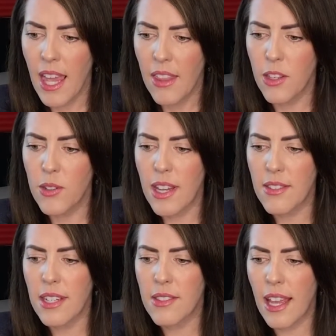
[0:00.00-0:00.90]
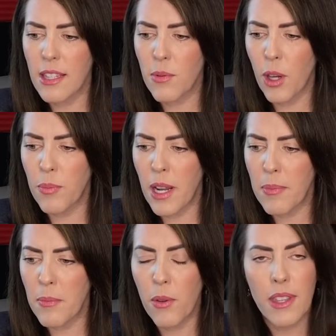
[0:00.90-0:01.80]
The new testing sites will open up
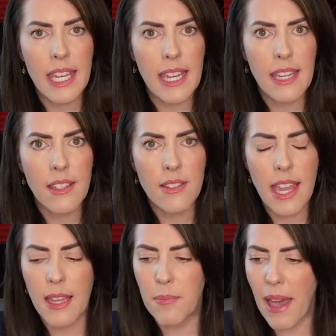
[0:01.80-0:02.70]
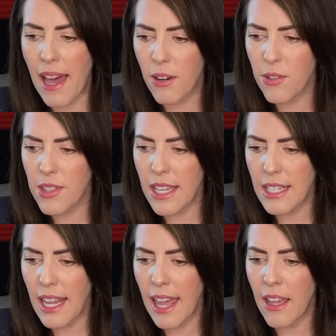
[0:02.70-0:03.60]
in both Keyes and
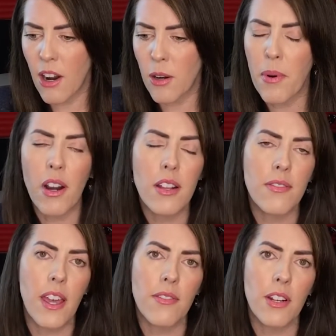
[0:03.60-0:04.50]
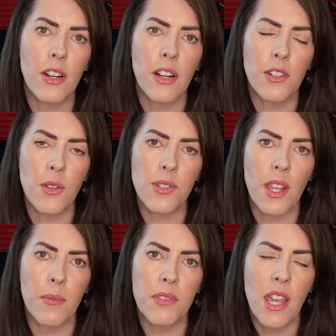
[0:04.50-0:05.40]
Patterson and are part of Governor
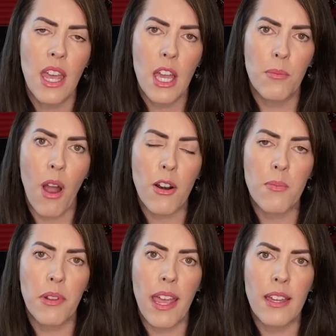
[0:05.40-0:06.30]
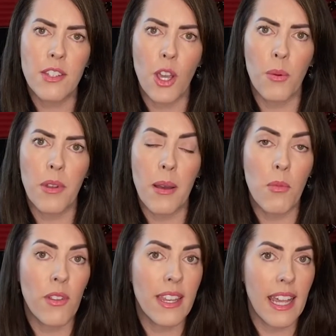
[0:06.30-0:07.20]
Newsom's broader plan to open up
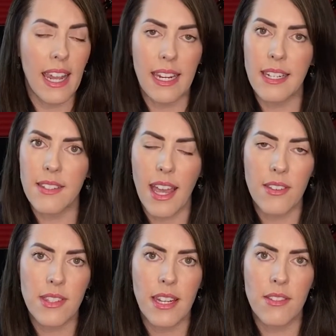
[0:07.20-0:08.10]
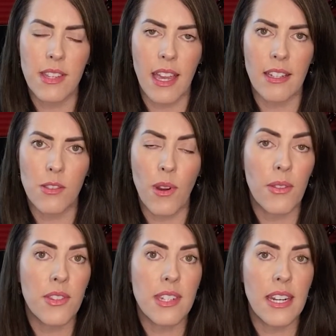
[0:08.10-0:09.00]
more than 80 testing sites throughout
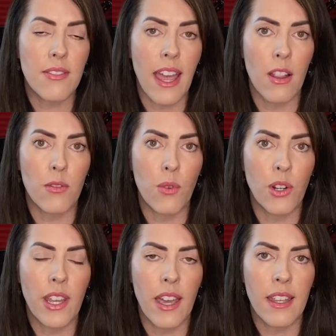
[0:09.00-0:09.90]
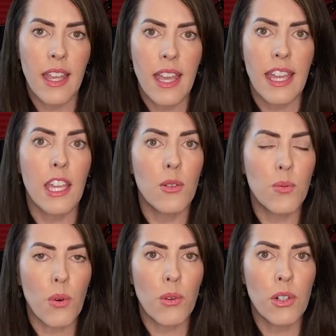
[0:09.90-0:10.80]
the state of California in
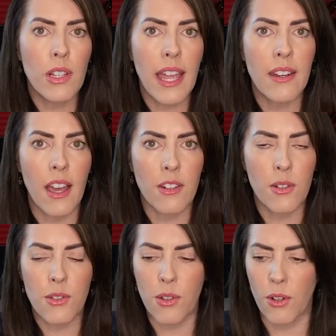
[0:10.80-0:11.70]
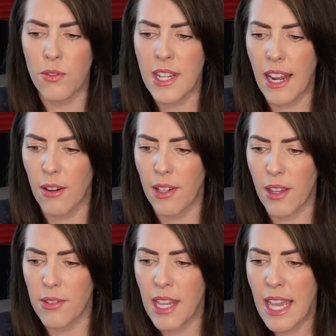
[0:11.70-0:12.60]
rural and underserved
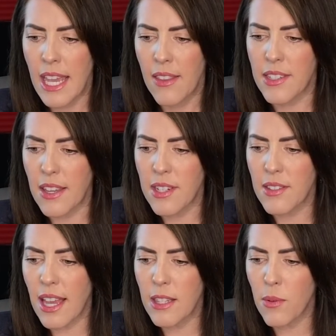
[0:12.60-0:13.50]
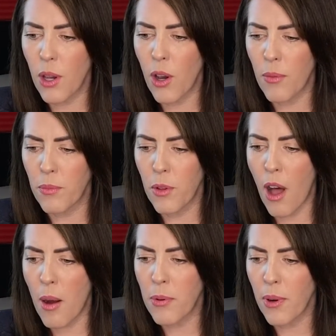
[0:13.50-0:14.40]
areas. The testing sites will
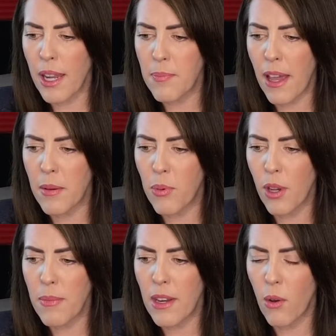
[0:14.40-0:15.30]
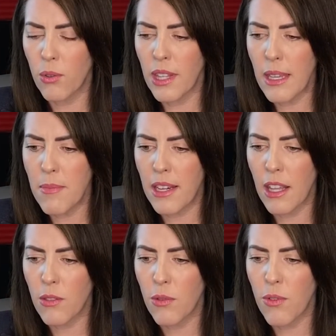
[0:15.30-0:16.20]
operate by appointment only
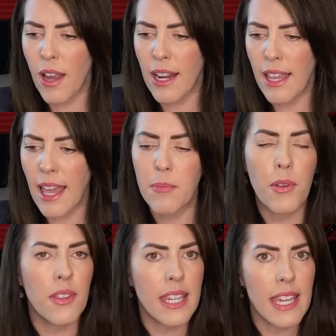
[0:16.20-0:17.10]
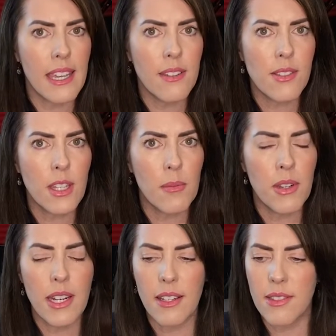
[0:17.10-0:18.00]
Monday through Friday at both the Keyes
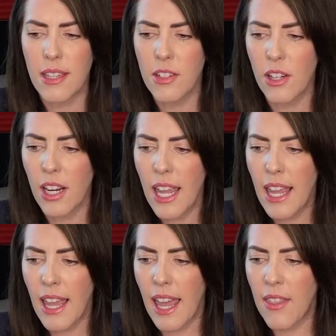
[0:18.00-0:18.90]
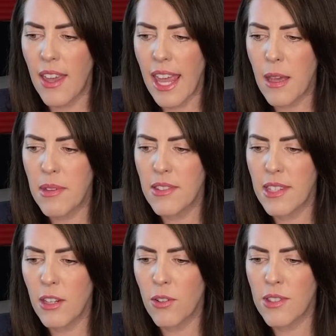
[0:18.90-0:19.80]
Community Center and the Hammond
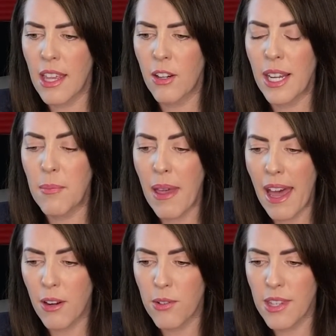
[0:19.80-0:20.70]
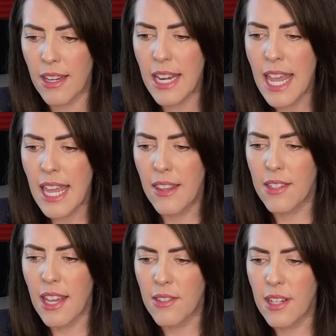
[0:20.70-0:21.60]
Senior Center in Patterson. The
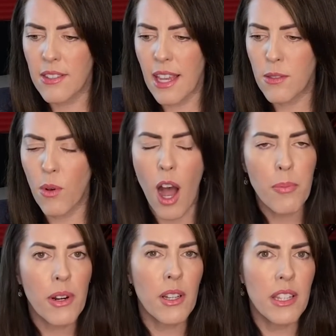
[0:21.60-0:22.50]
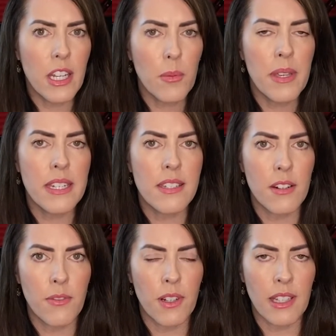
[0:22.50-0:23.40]
testing sites will operate a little bit
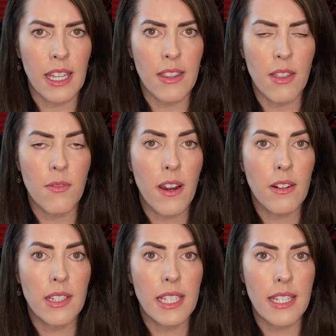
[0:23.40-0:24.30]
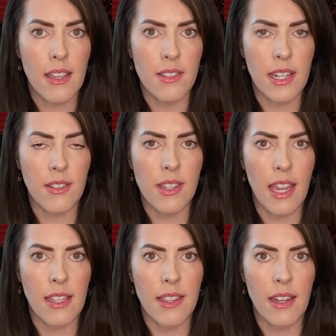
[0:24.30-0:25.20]
differently than the Verily testing
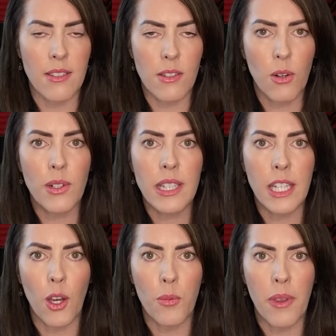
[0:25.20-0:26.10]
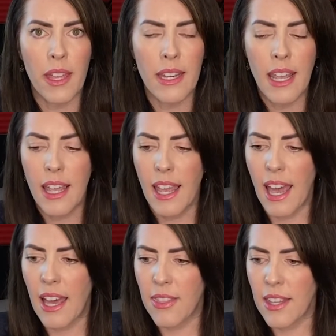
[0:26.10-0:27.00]
site that is currently open
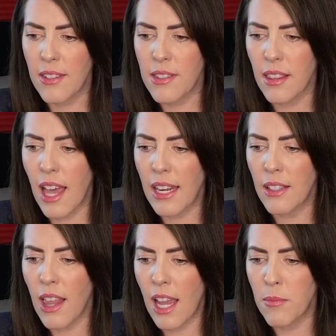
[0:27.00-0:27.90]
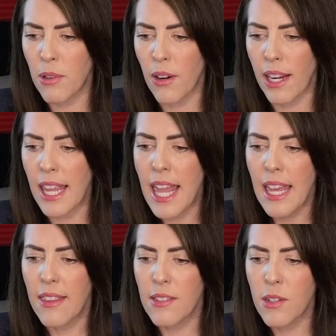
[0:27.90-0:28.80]
at the Salida Library.
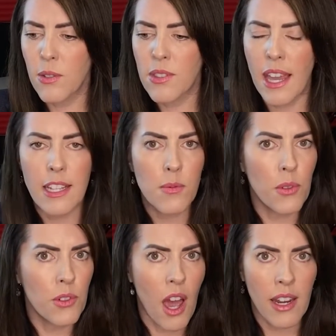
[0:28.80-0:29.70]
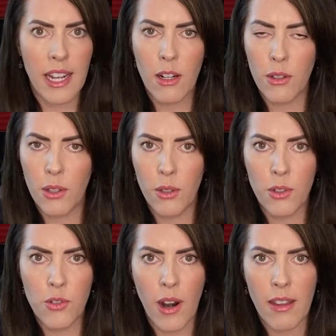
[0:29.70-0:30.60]
These new sites will not
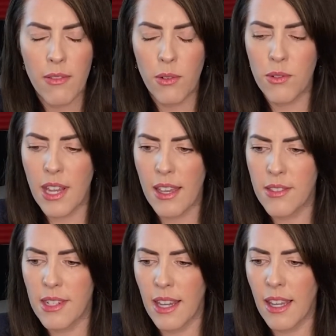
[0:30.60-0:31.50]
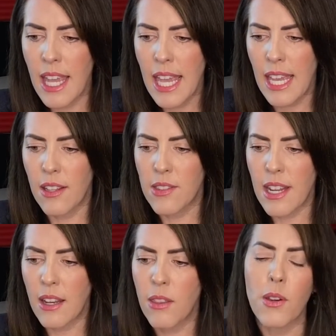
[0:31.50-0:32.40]
include drive-through testing.
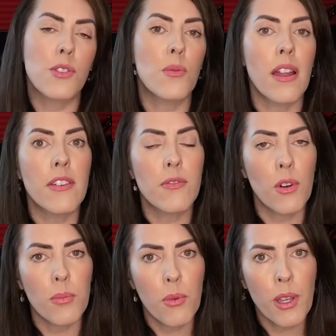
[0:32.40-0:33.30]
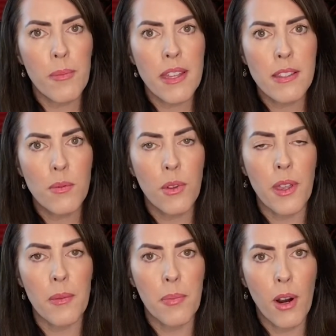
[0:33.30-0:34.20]
Instead, those arriving for appointments will
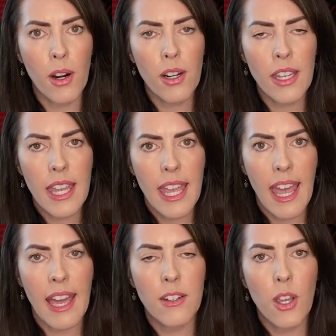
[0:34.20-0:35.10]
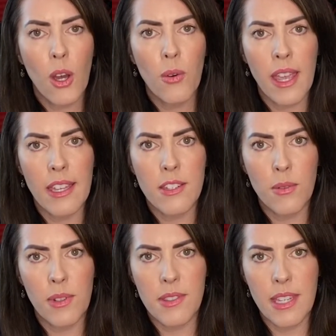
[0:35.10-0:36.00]
then park and go in to
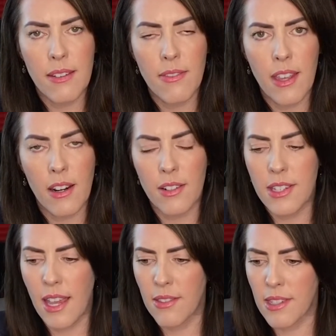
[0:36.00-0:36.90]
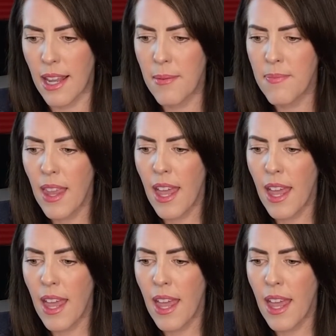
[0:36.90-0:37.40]
receive their testing.